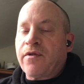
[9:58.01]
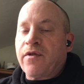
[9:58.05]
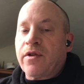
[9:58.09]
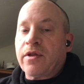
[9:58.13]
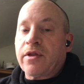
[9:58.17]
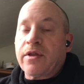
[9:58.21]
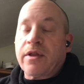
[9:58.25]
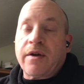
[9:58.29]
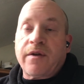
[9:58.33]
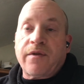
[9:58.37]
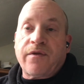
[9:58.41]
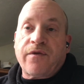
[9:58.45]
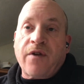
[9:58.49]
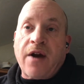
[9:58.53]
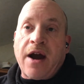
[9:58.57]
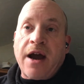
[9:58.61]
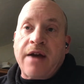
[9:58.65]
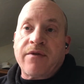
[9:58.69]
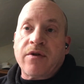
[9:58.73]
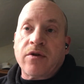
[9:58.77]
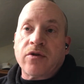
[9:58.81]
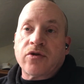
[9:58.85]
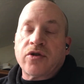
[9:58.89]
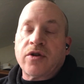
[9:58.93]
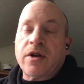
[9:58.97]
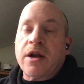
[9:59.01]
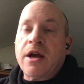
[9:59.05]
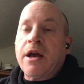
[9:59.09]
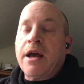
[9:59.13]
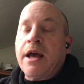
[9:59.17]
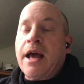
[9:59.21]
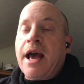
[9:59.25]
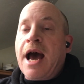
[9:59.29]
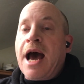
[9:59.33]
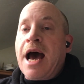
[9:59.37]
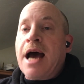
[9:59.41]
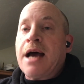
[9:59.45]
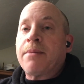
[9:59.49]
But the 50
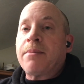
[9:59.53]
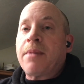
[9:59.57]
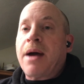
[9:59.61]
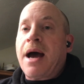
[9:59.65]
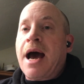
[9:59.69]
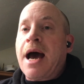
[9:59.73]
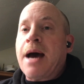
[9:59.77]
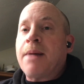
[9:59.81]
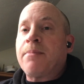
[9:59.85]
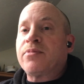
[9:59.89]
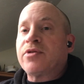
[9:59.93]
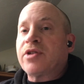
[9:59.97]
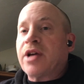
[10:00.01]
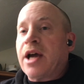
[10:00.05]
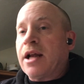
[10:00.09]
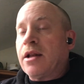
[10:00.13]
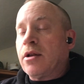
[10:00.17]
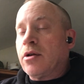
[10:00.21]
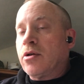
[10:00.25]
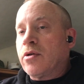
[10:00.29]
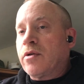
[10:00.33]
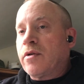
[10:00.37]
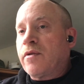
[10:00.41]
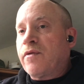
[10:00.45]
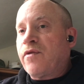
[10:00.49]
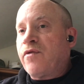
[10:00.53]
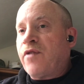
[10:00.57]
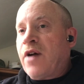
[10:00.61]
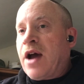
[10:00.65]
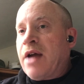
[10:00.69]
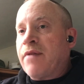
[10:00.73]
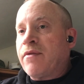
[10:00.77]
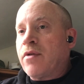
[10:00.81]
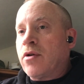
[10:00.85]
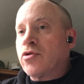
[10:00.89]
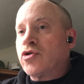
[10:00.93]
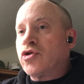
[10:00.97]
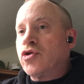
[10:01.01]
Abteilung
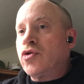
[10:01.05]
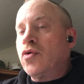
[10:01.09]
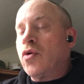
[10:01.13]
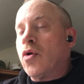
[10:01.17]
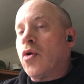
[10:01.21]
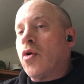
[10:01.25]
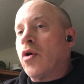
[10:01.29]
502